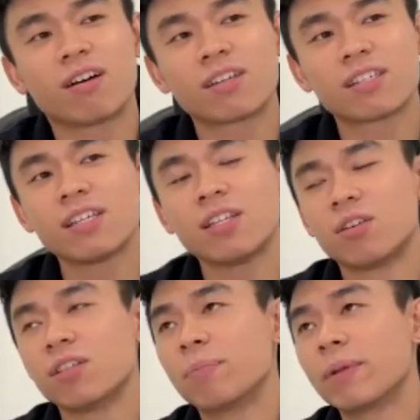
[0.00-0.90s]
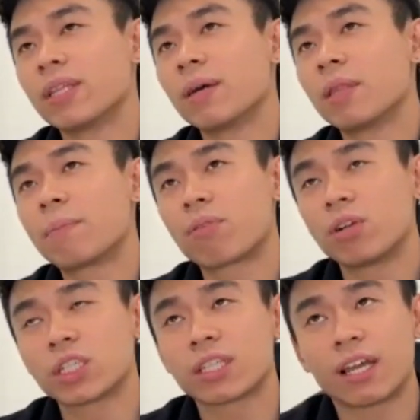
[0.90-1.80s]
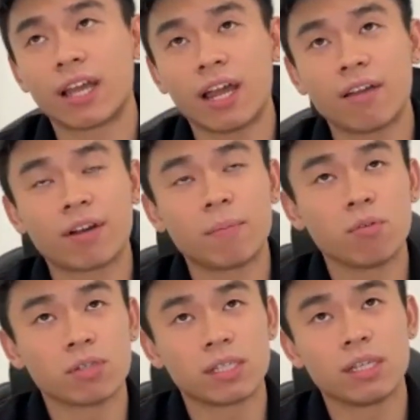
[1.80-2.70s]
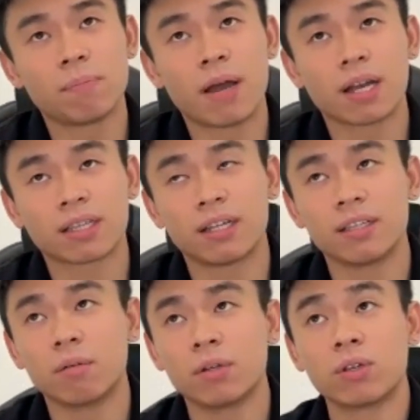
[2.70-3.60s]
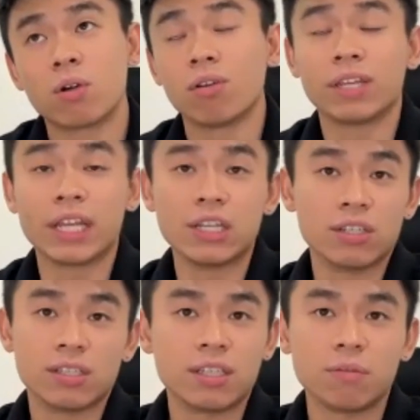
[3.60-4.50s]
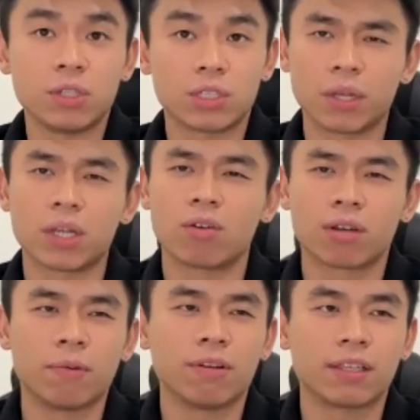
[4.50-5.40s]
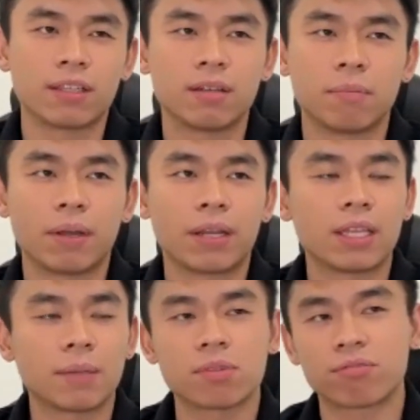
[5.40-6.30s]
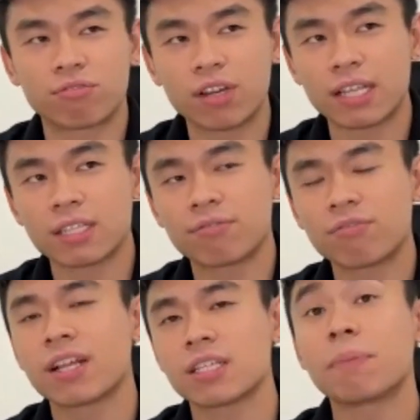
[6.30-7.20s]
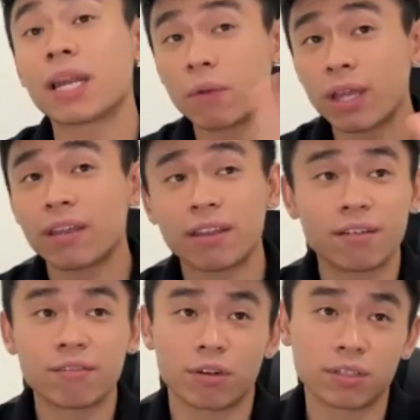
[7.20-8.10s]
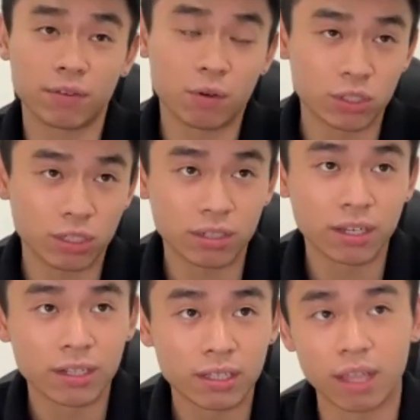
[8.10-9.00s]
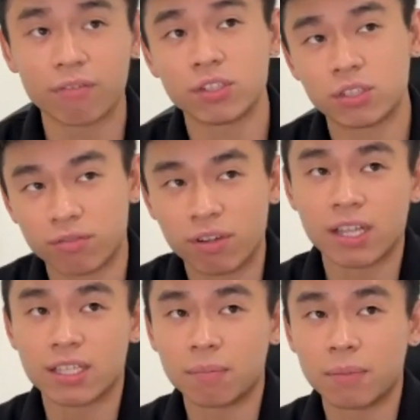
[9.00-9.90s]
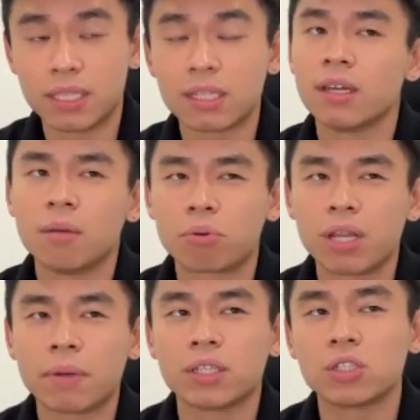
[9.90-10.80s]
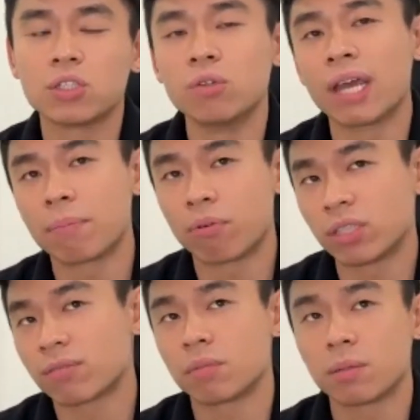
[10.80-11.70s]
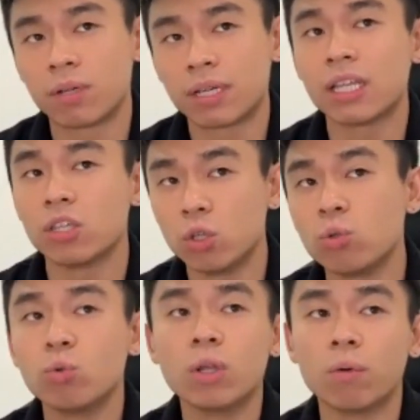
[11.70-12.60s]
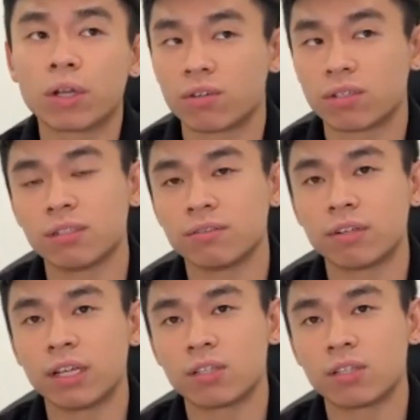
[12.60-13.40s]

Honestly, no. The projects that I have are mostly parked under what you call an agency, which we can talk about later. But in terms of freelancer, by the way, for those of you watching, the definition of freelancing means pretty much you get a project from someone and you do the work yourself, right?